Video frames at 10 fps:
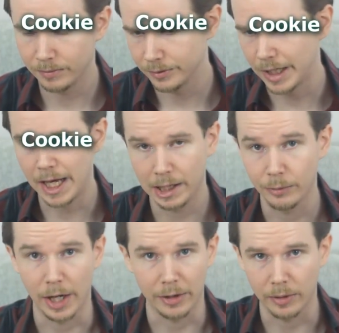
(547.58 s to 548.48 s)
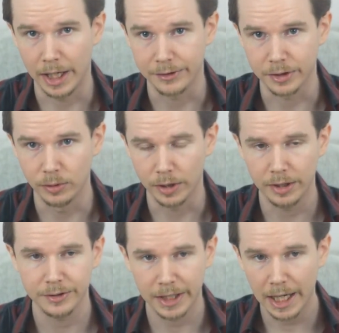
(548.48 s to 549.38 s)
Sally has the
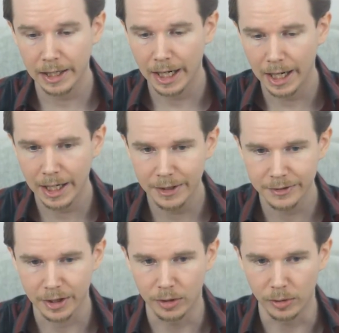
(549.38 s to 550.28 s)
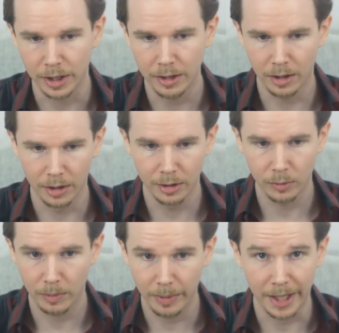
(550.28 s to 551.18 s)
cookie. Sally hides the cookie
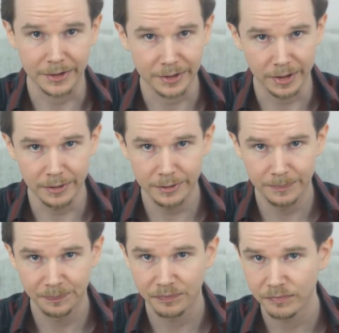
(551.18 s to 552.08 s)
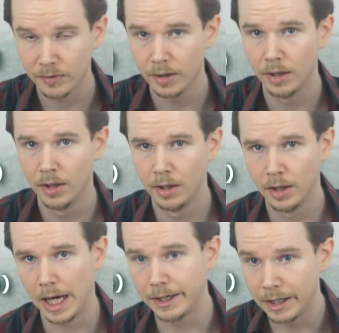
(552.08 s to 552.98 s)
under a basket
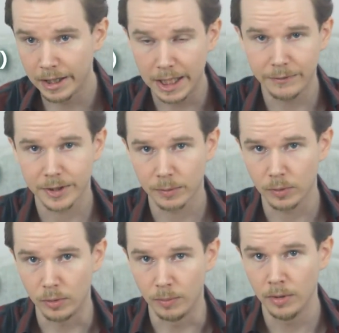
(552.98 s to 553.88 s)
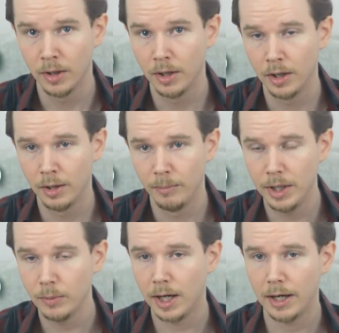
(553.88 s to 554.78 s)
and then leaves the room.
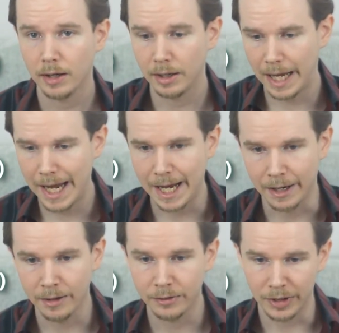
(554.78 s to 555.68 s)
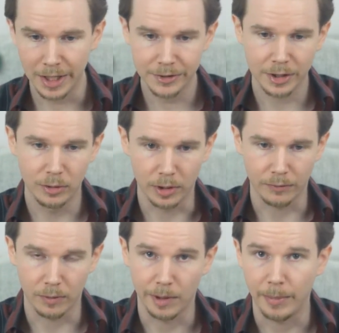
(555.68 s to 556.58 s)
Meanwhile, Anne takes the cookie
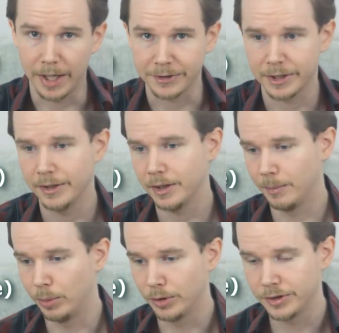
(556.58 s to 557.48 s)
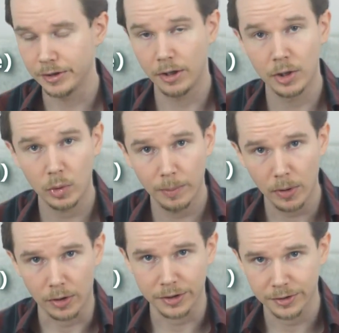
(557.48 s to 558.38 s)
from the basket and puts it under a
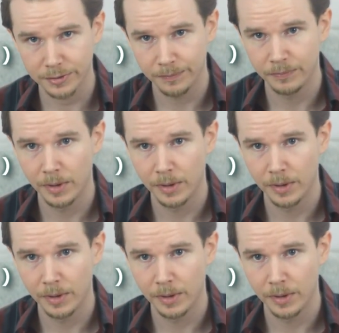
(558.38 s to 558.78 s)
box.